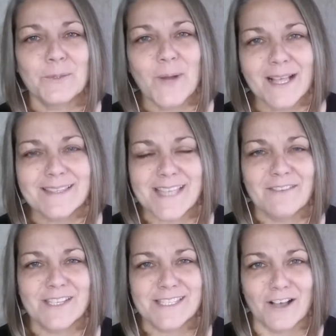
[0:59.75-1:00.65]
your wild,
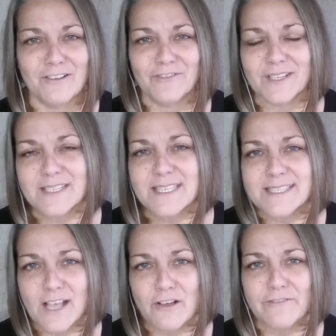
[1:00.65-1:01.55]
savvy self is the
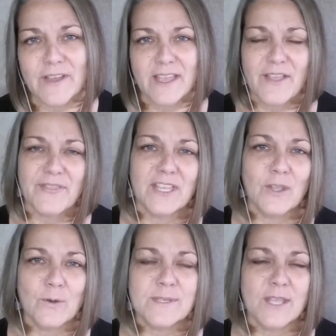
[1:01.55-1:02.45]
self that
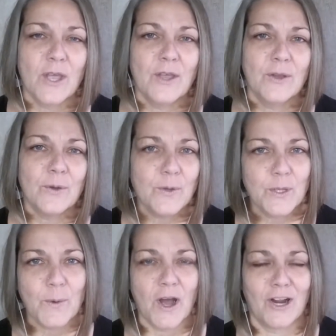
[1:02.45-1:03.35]
knows who
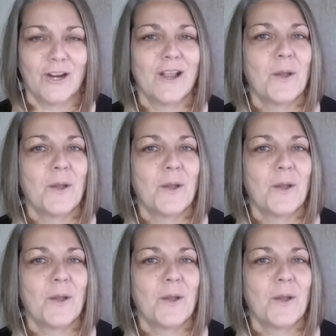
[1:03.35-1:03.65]
you are,